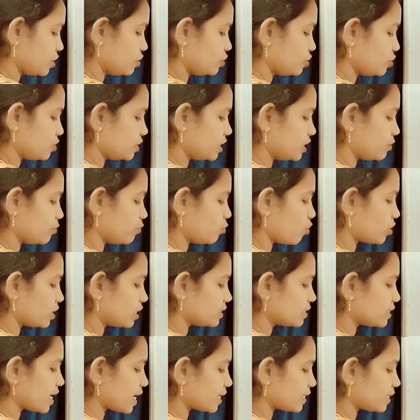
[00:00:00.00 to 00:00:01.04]
Now here what
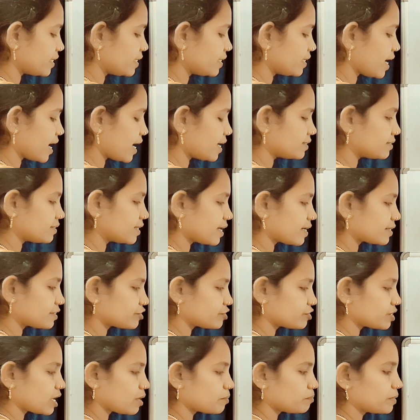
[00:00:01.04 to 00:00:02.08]
is acting as the
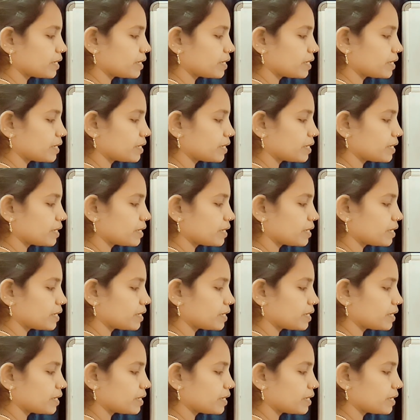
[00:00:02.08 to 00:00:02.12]
extra